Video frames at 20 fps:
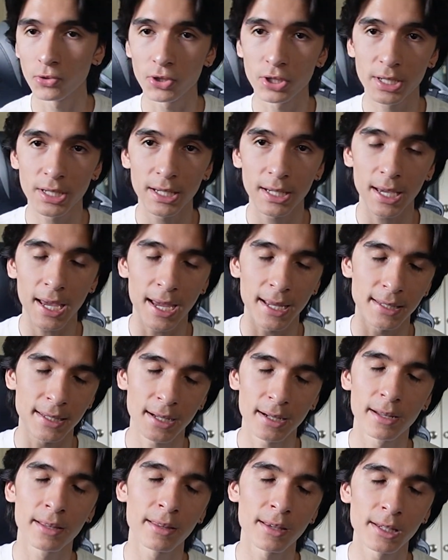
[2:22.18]
just get a
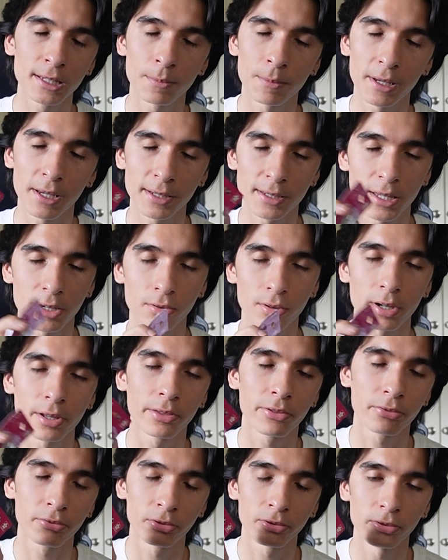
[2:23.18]
ton of these because they
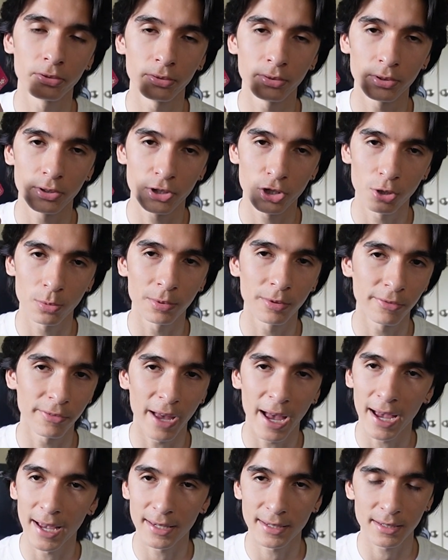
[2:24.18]
run through super
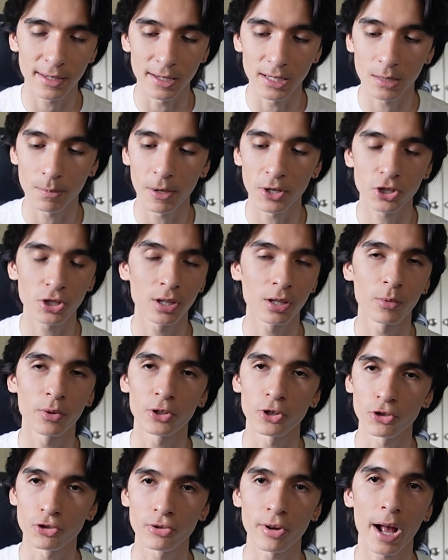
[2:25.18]
fast, especially when
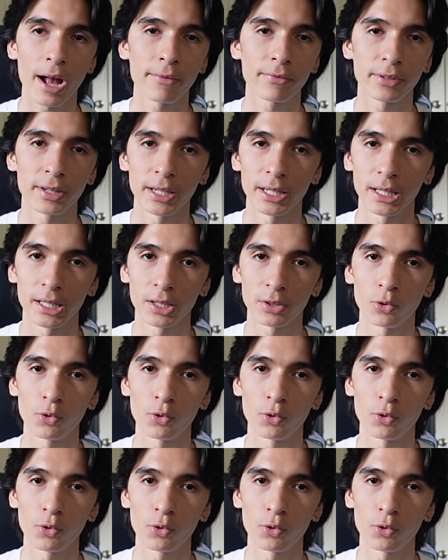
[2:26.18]
you're drafting,